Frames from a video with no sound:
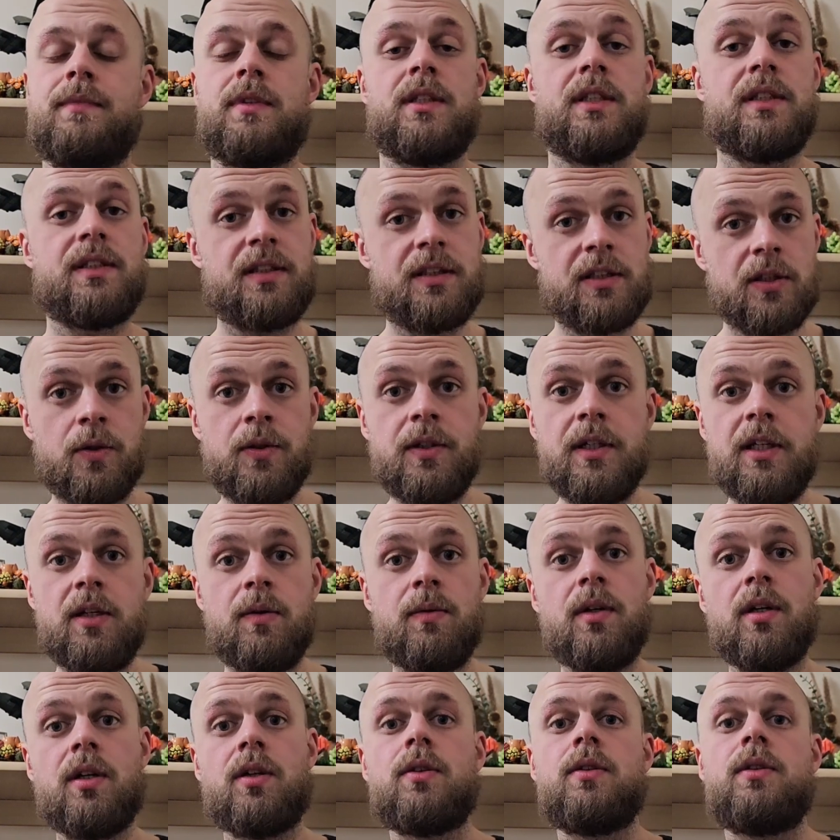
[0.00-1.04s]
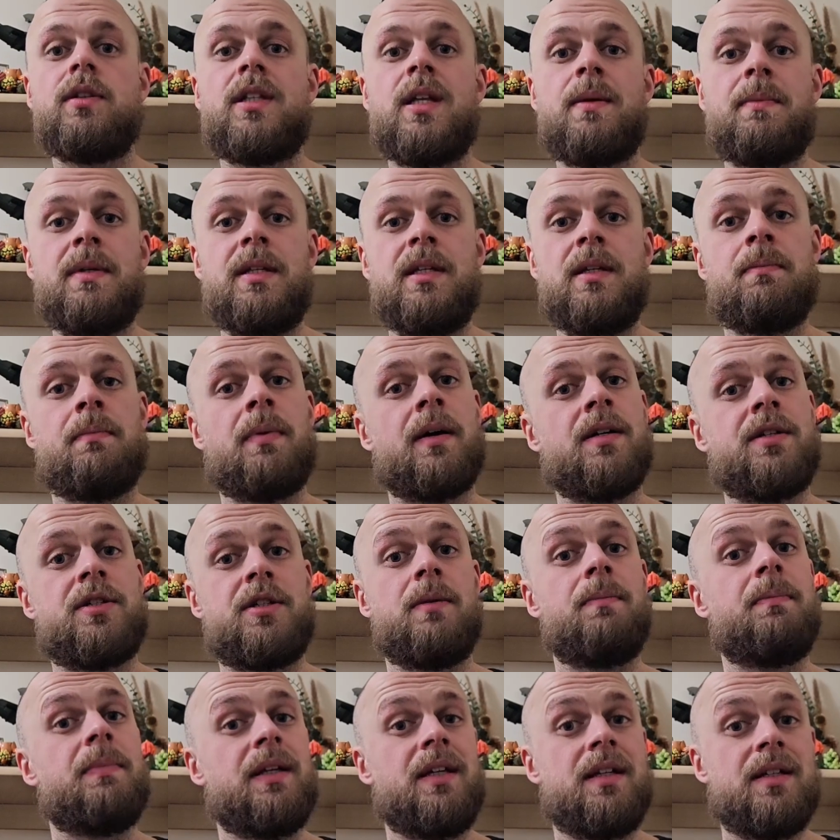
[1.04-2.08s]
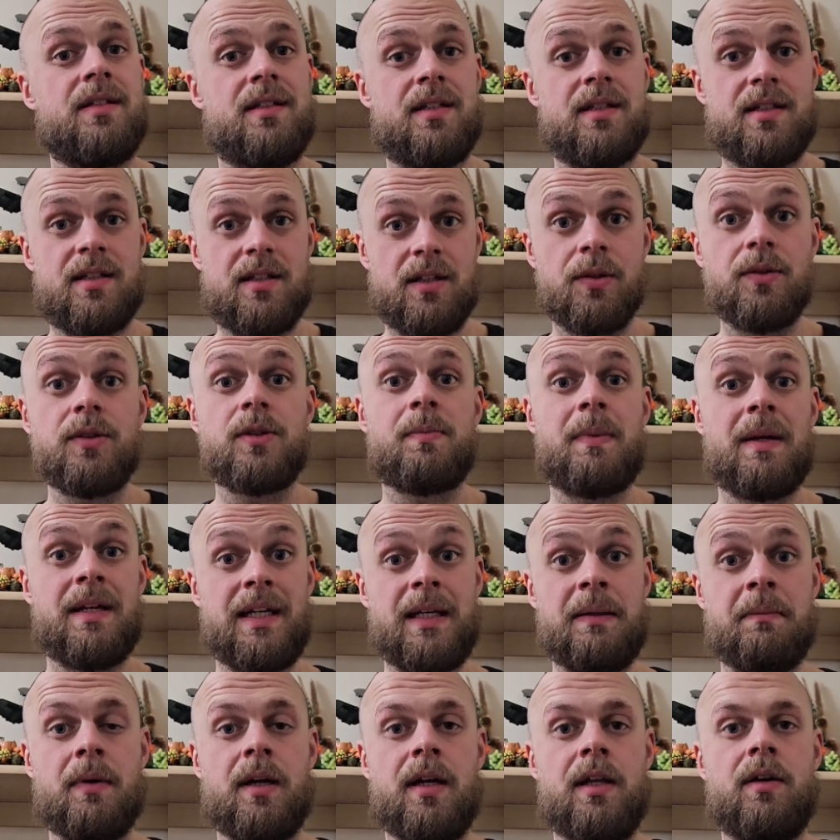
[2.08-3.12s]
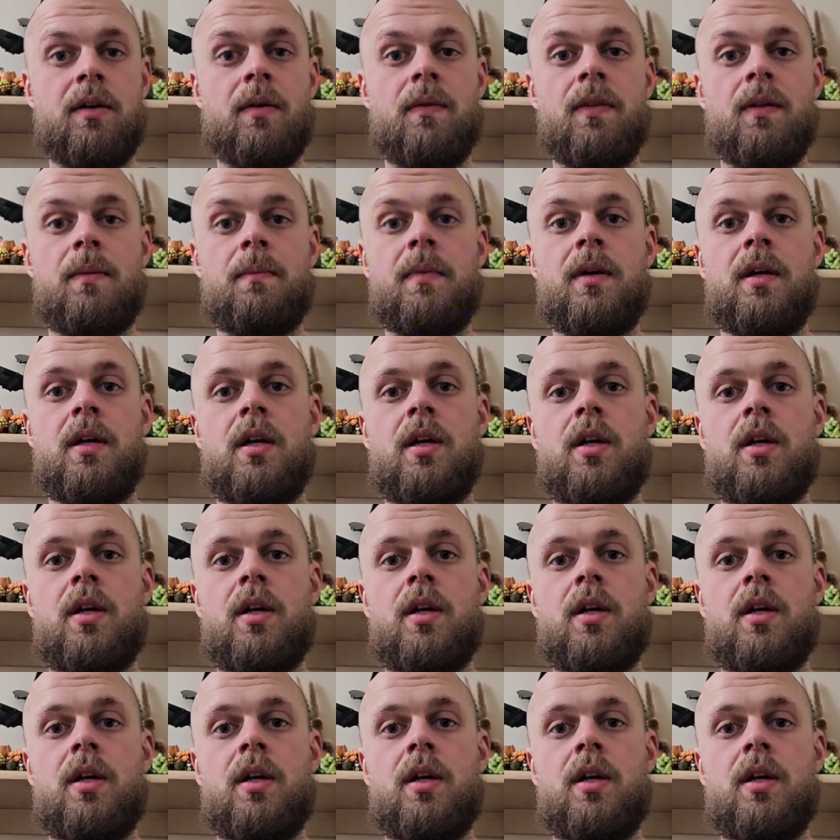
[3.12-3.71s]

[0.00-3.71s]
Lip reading: You still need to include them in your budget because you're still spending money on them.